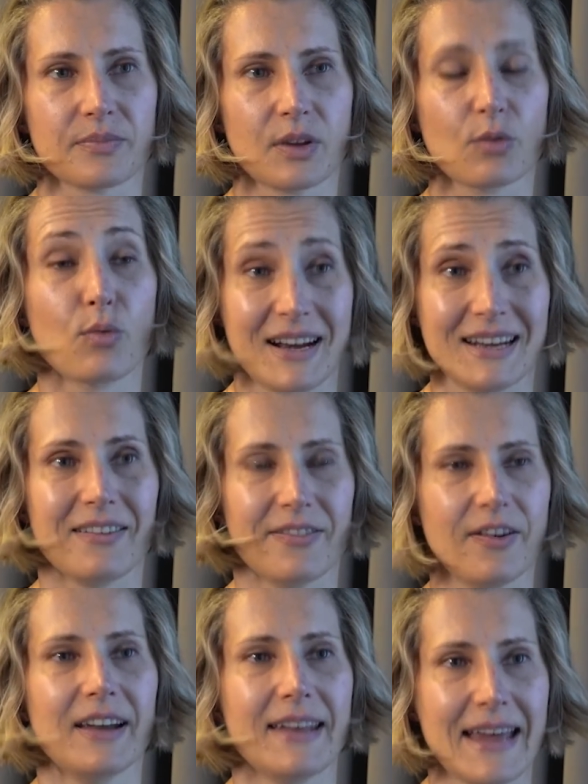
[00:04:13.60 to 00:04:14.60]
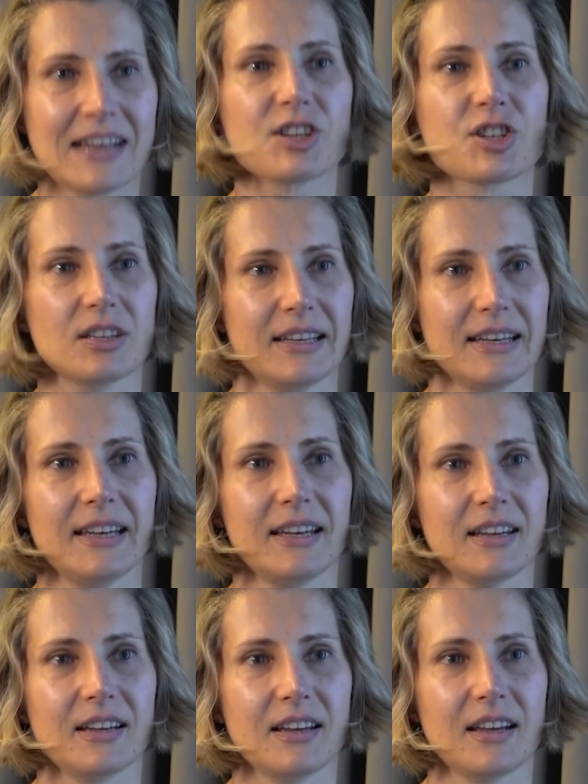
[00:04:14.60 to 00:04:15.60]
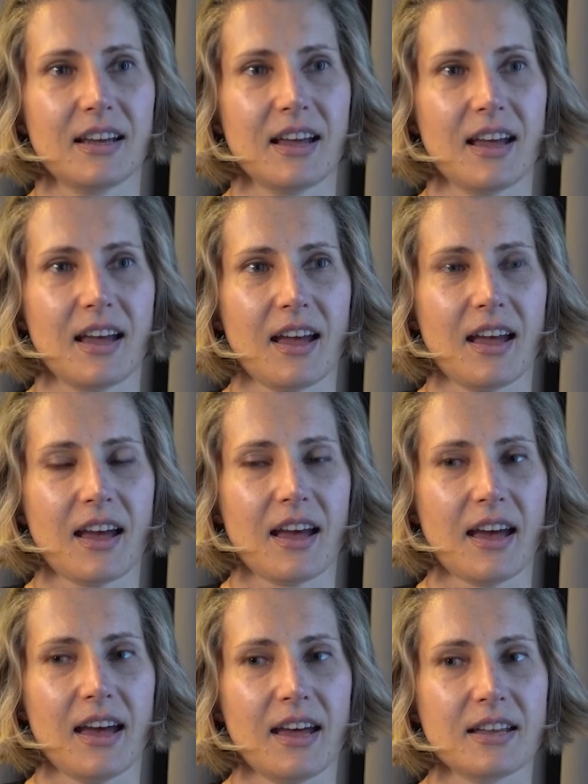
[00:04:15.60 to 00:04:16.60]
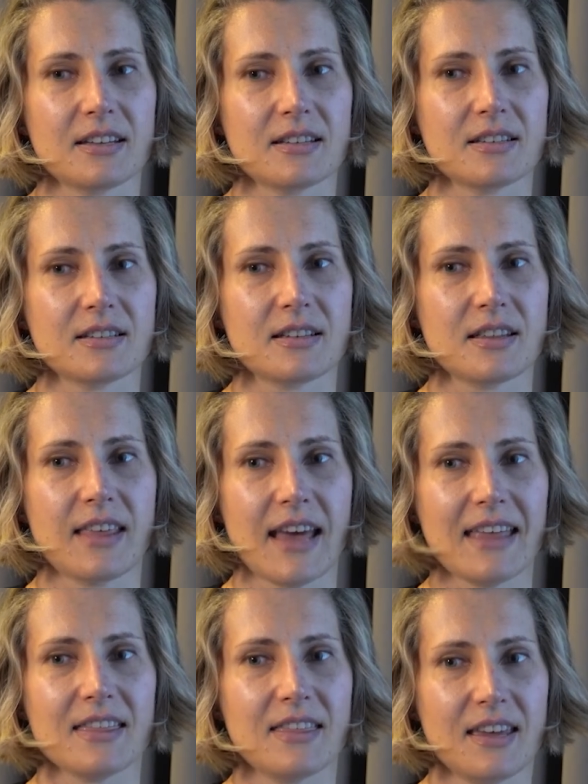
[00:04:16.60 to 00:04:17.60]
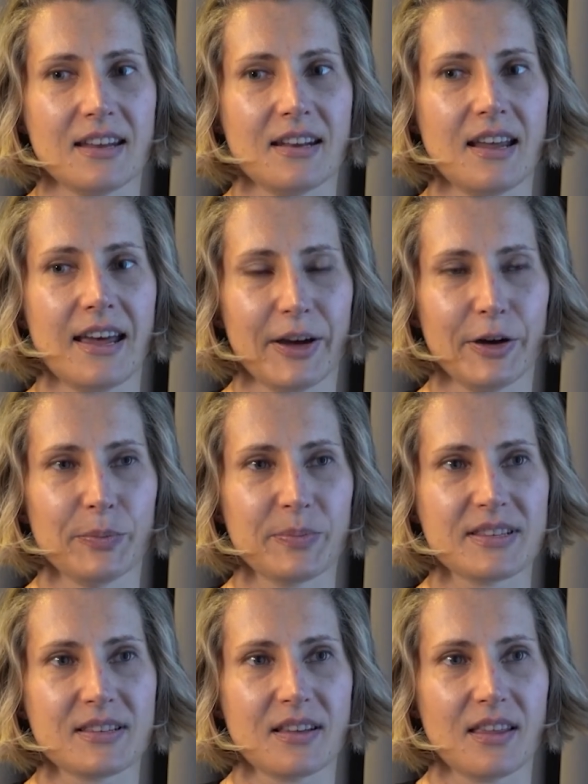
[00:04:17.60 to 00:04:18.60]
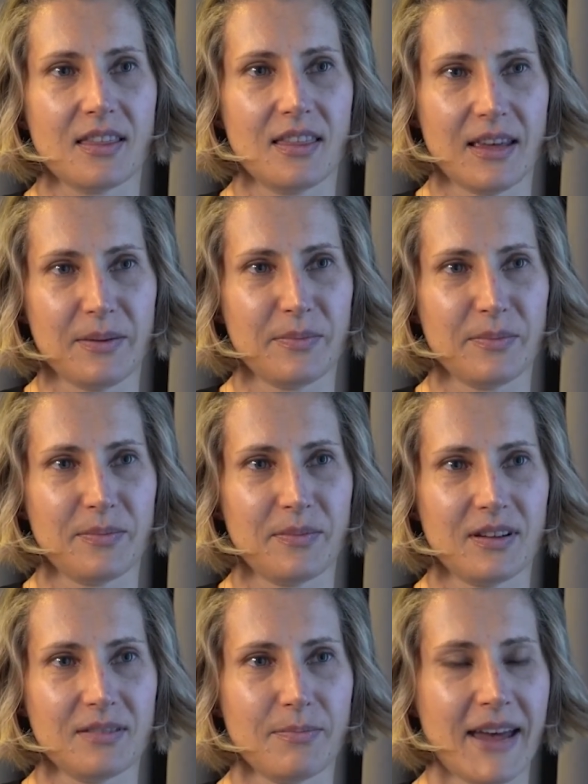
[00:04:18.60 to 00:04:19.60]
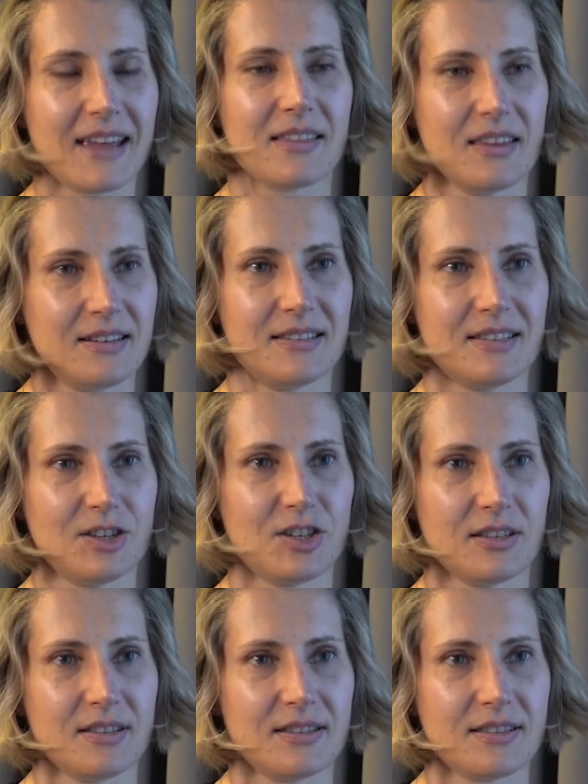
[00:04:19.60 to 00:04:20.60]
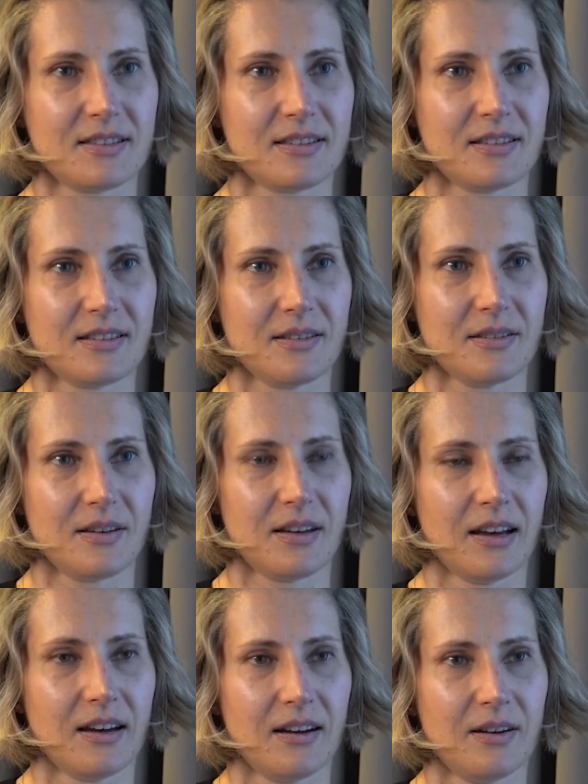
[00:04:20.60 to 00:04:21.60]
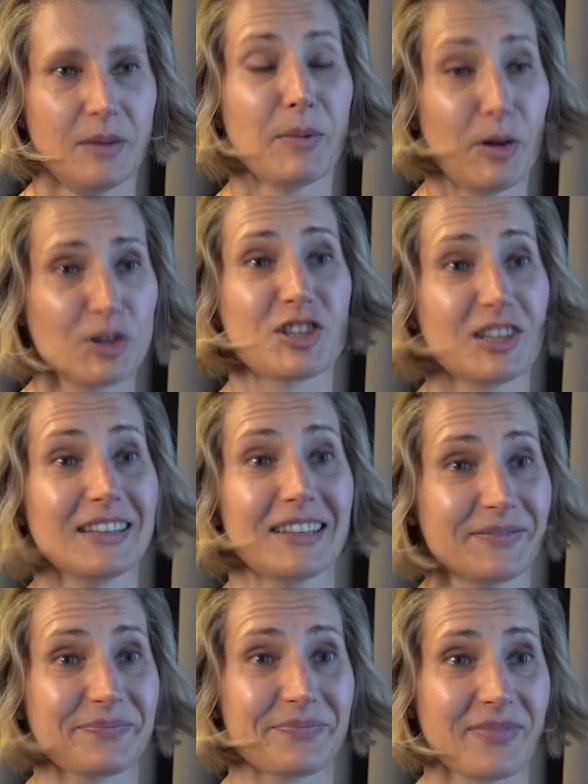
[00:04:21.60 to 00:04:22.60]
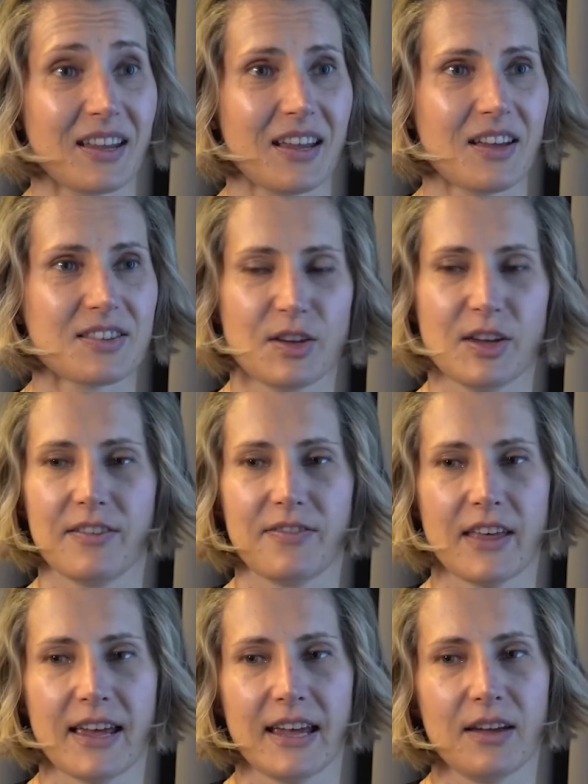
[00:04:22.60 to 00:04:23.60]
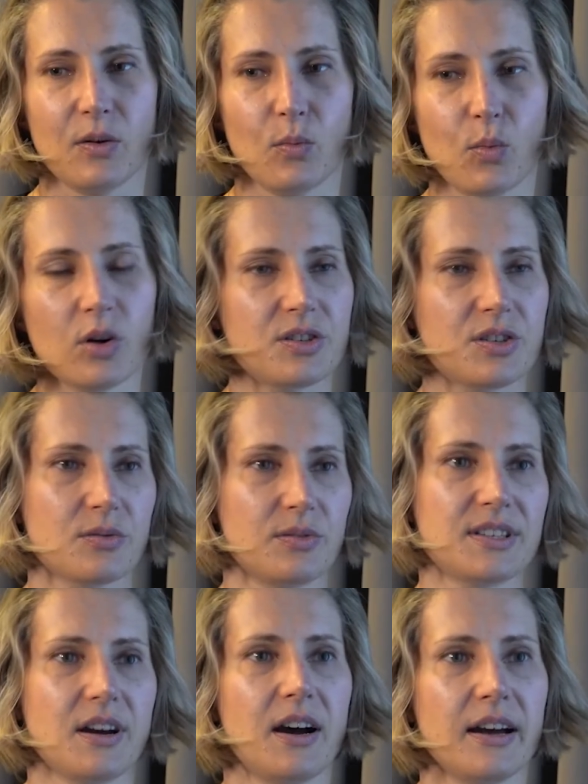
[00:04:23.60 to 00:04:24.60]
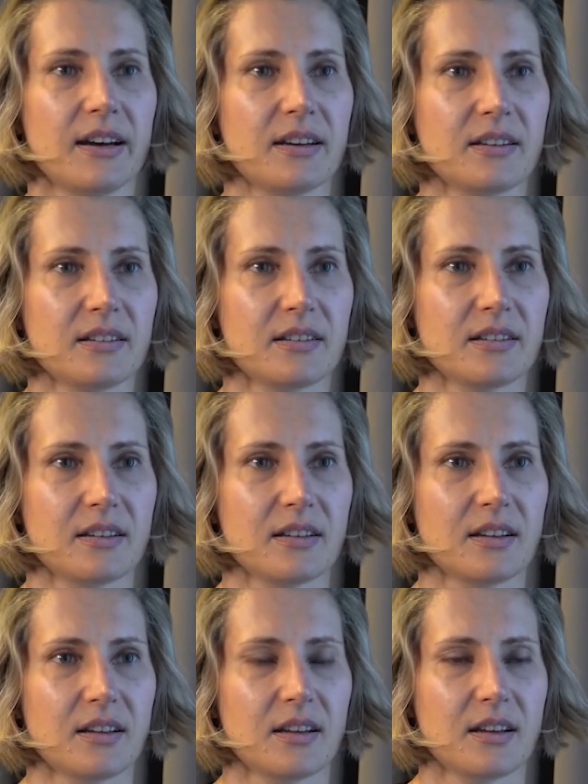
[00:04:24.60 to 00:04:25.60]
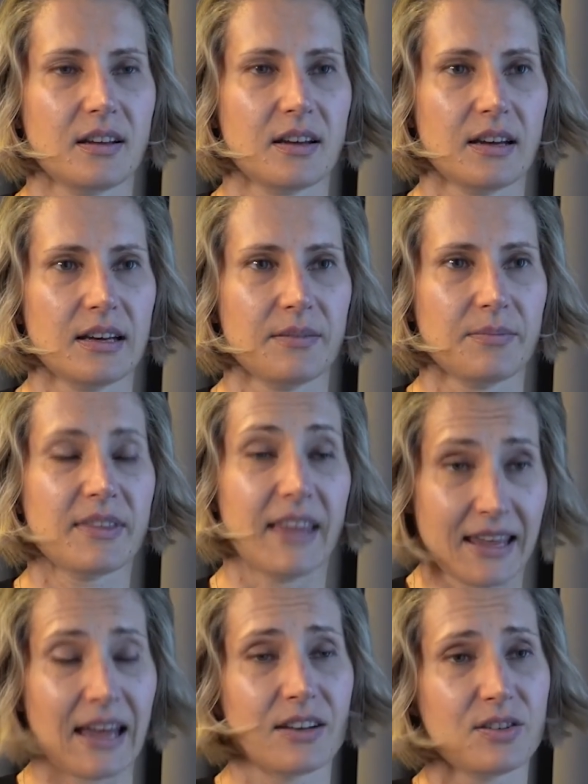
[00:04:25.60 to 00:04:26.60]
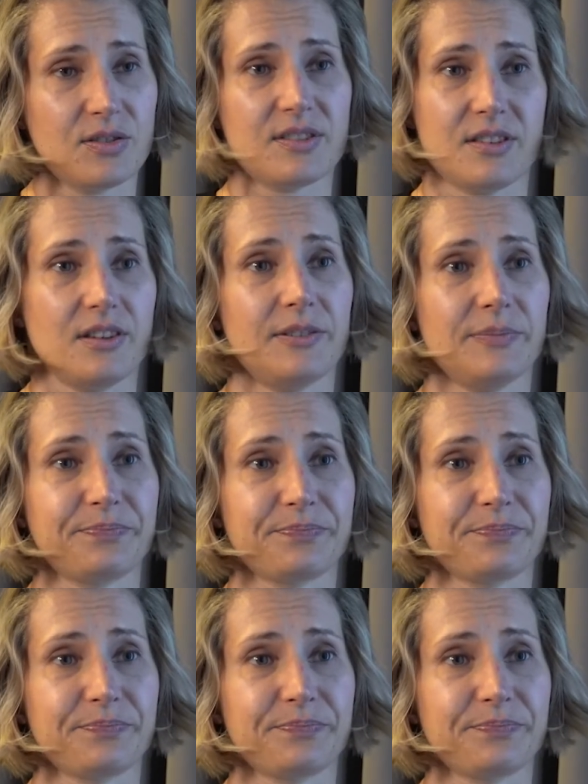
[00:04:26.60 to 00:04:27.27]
ready financially, and that then helps them make their decisions emotionally. So if they want to retire, they can do so